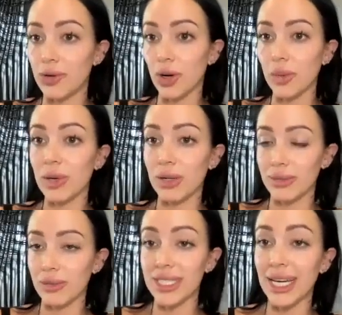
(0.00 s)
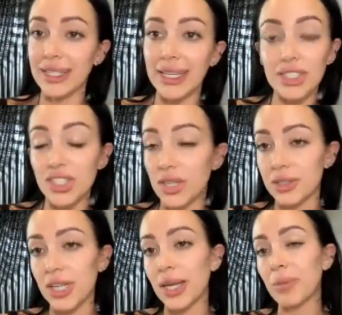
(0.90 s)
form of retaliation
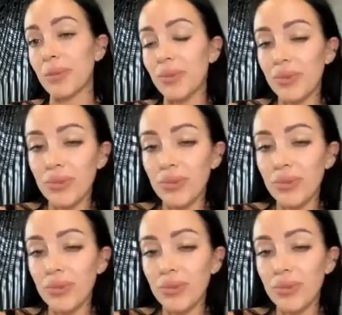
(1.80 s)
or shame.